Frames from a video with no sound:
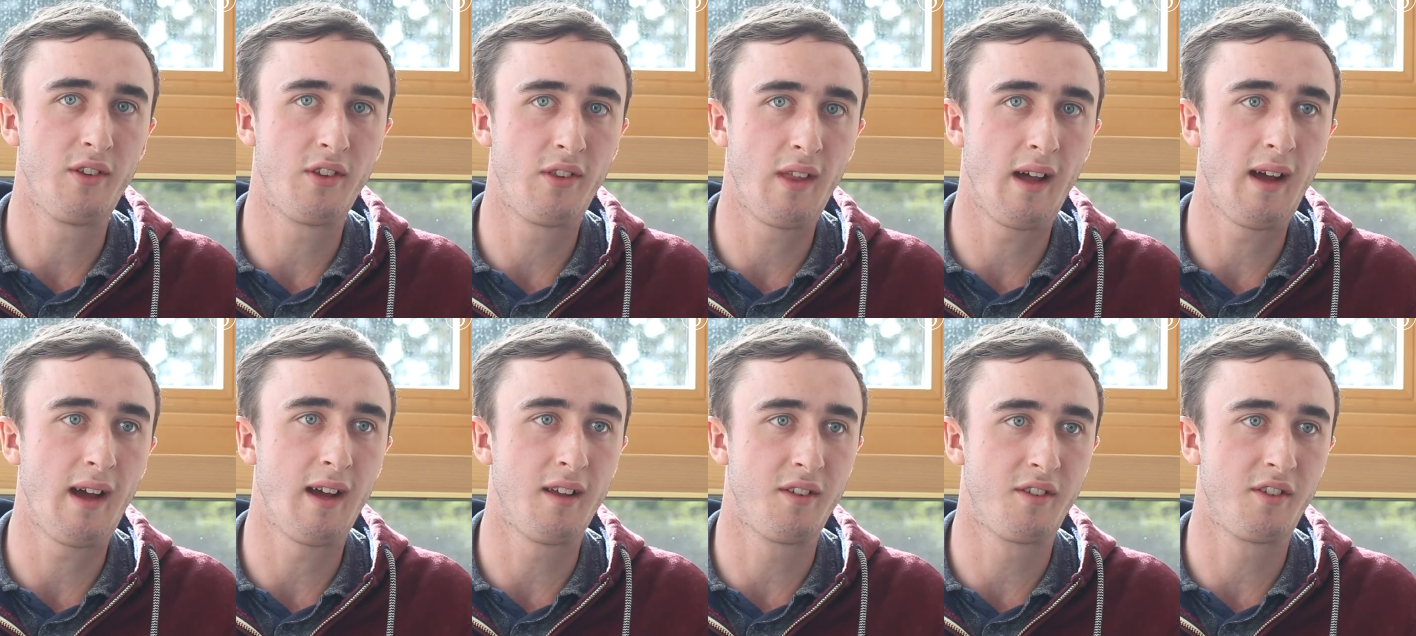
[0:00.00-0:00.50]
So
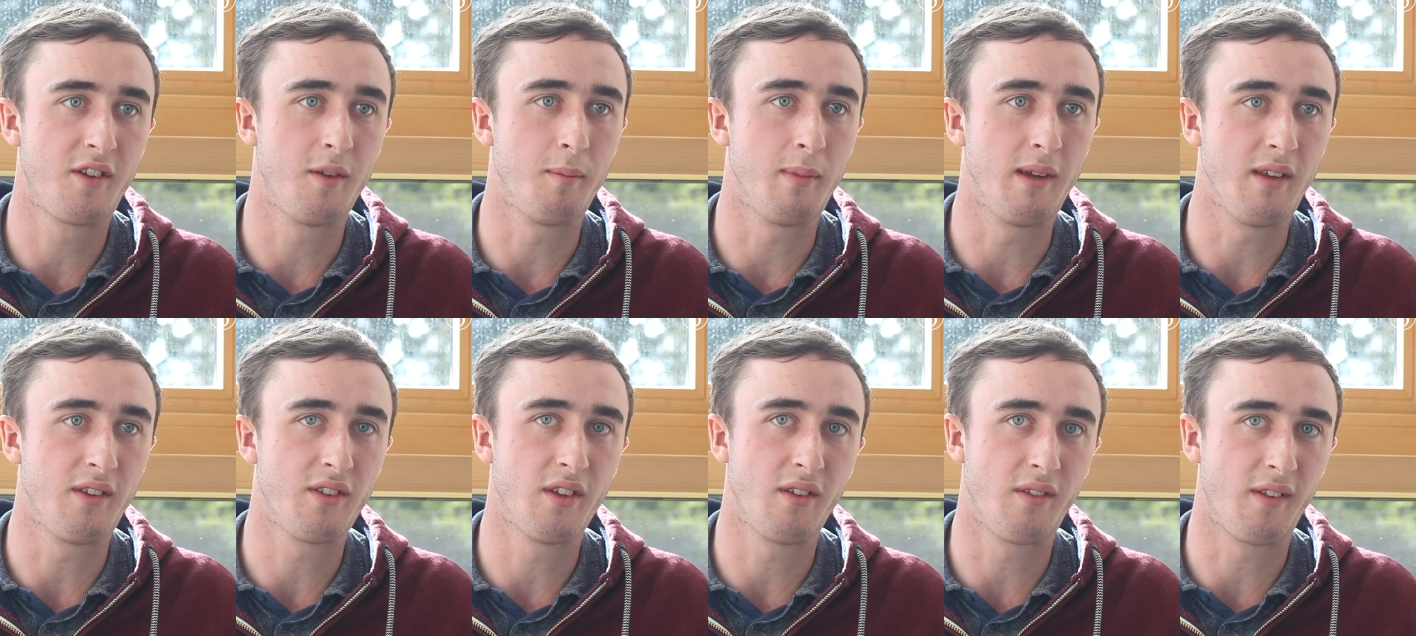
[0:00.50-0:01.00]
that has to
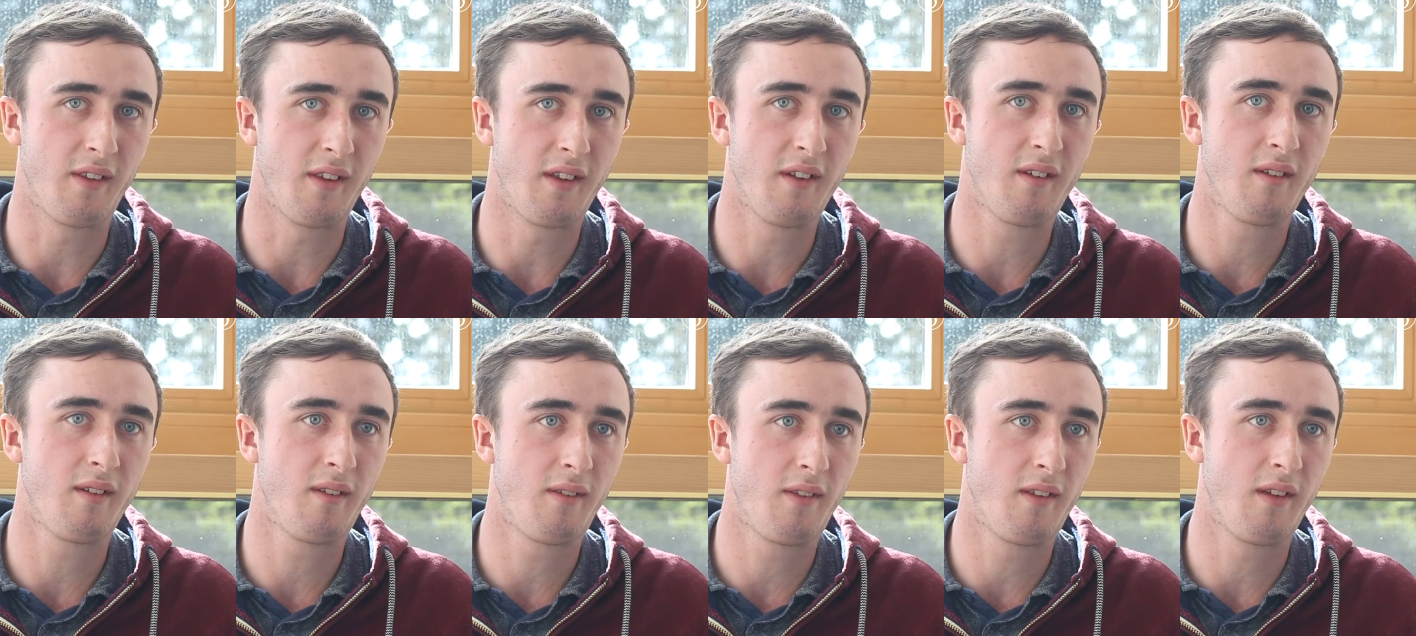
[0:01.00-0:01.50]
be something
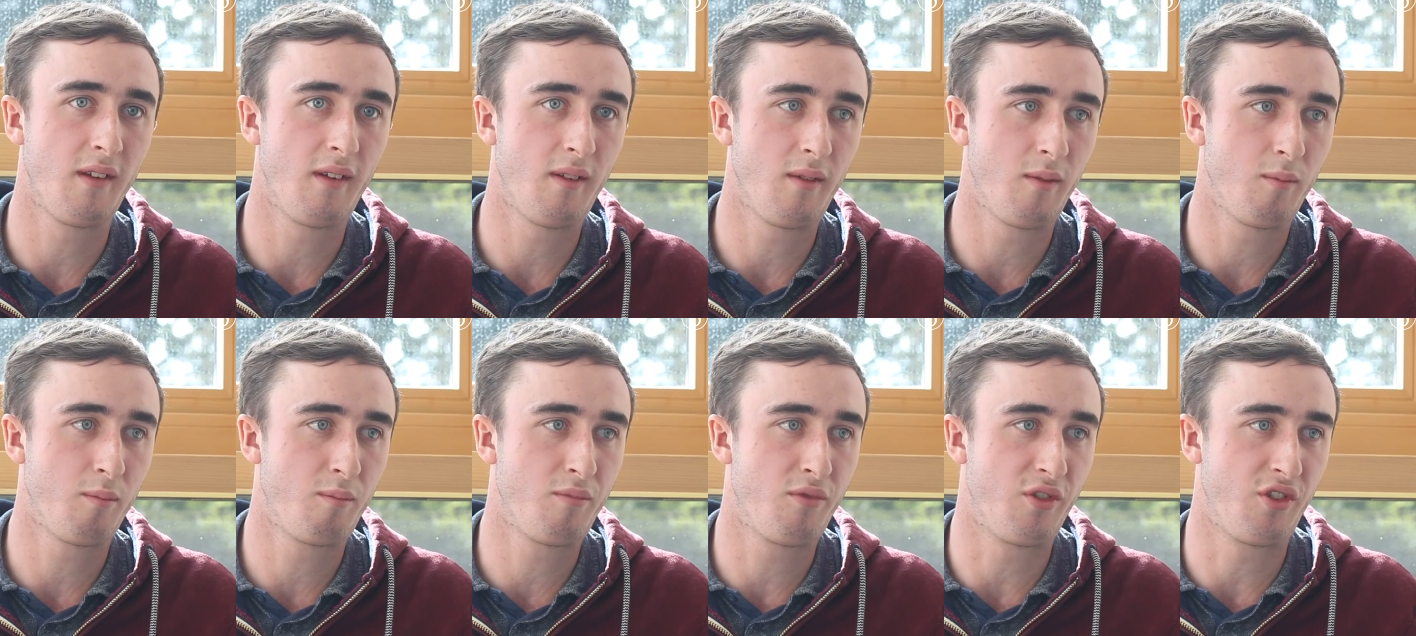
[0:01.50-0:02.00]
that
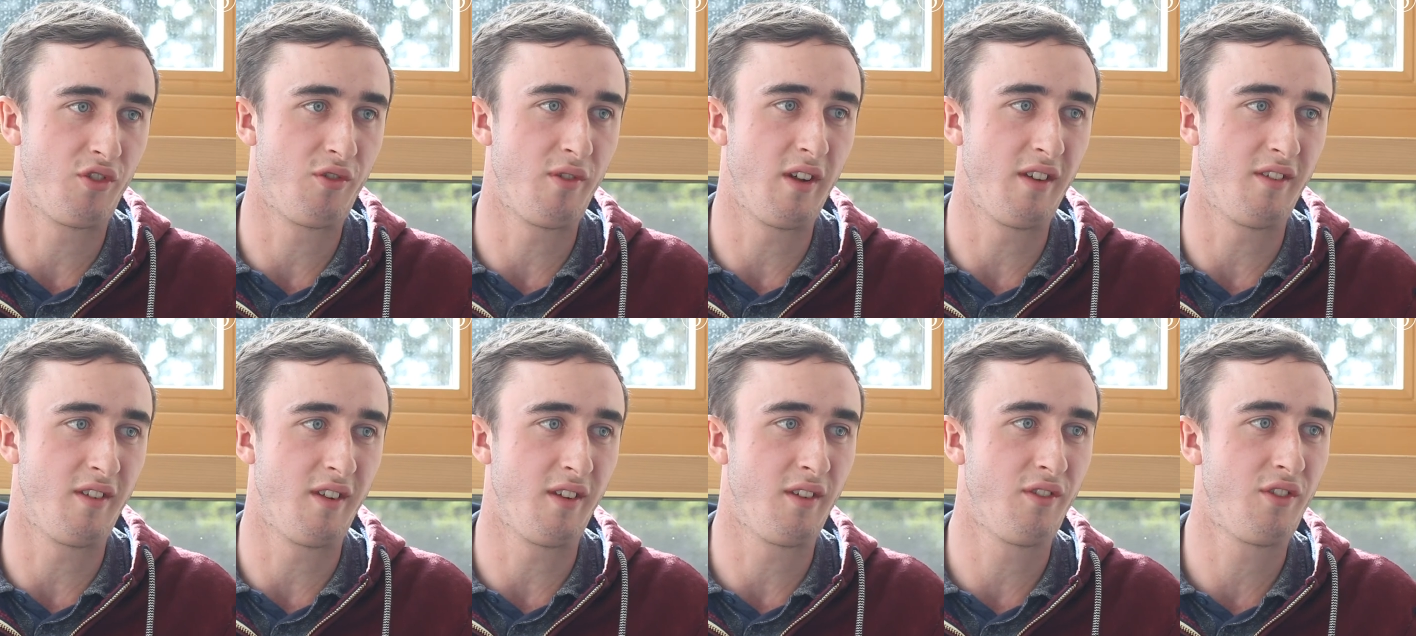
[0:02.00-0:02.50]

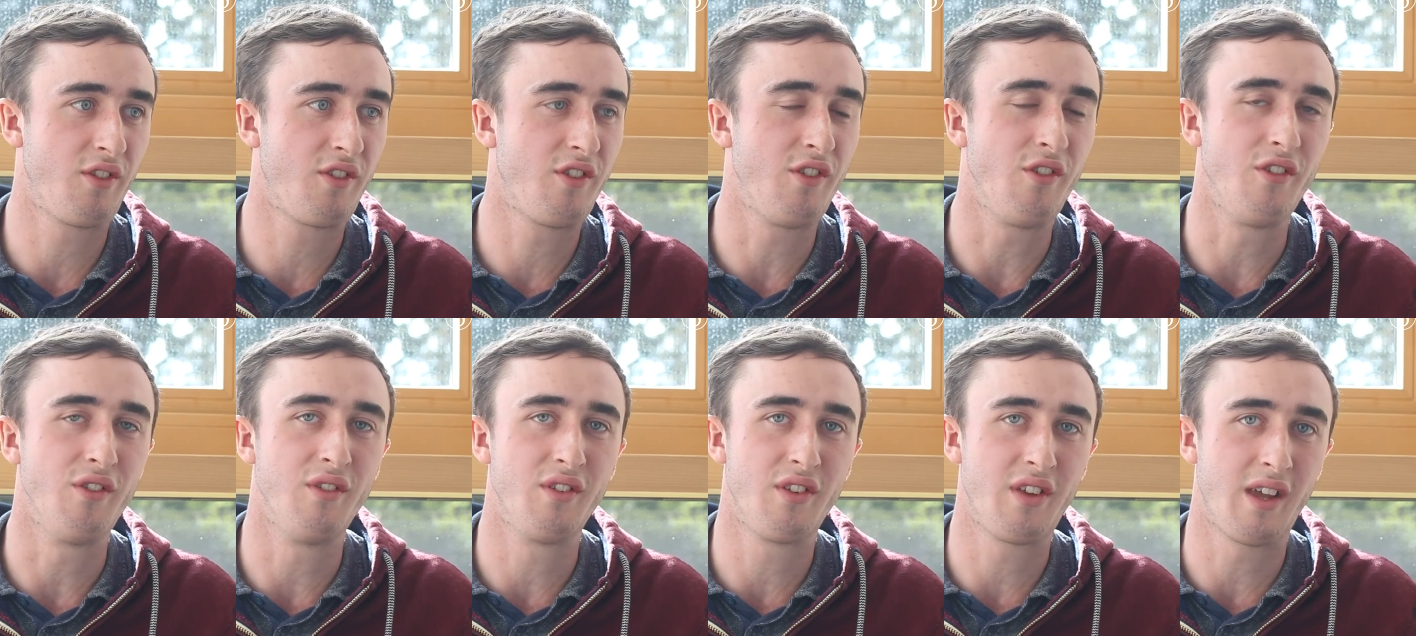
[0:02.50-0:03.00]
frustrated
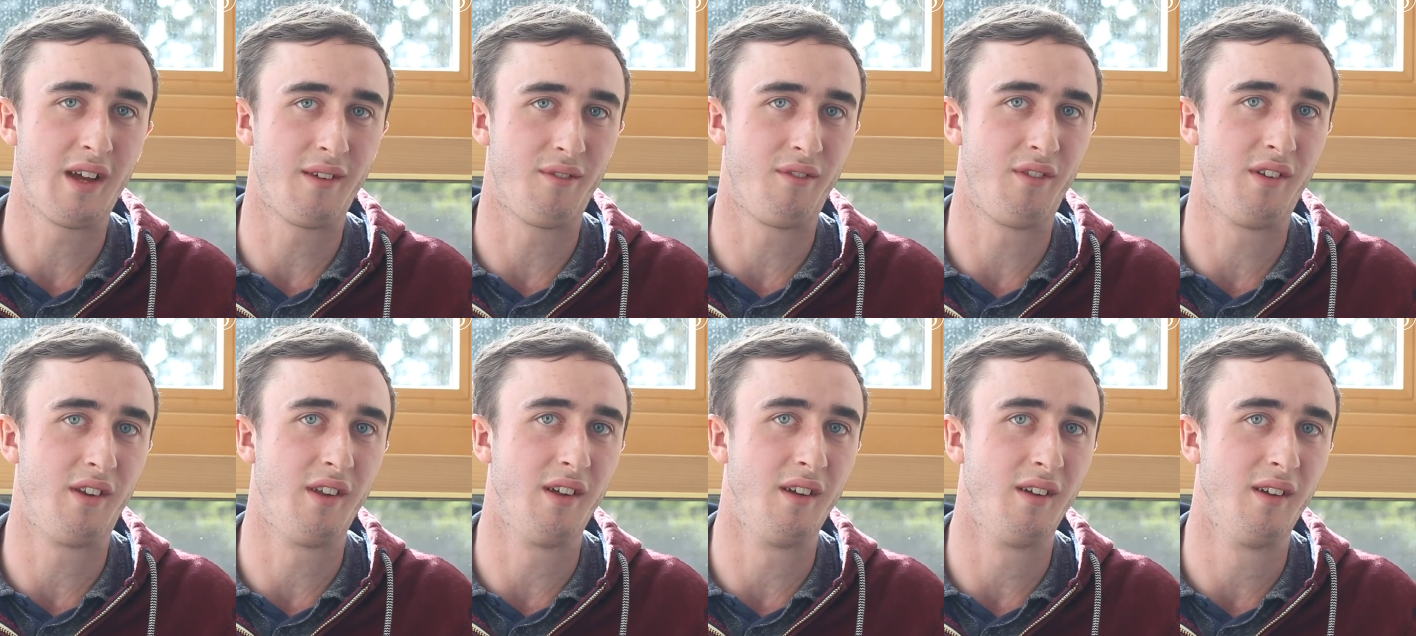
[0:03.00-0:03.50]
students
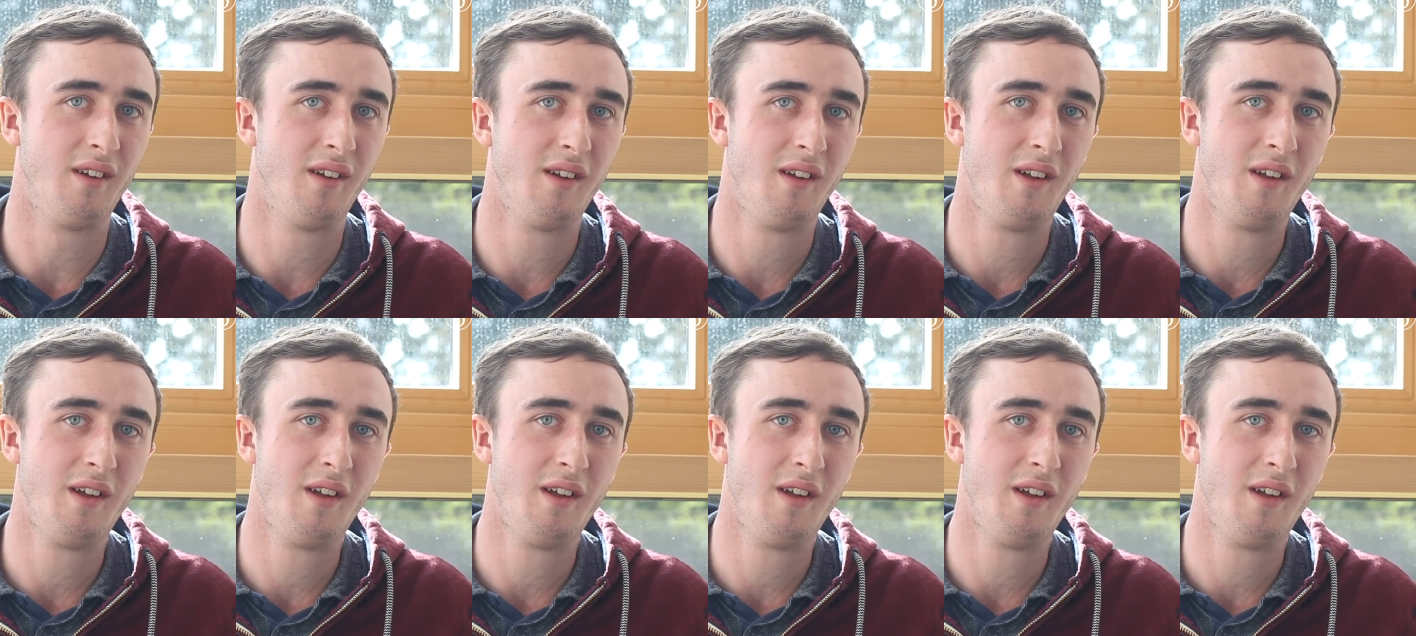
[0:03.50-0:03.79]
have to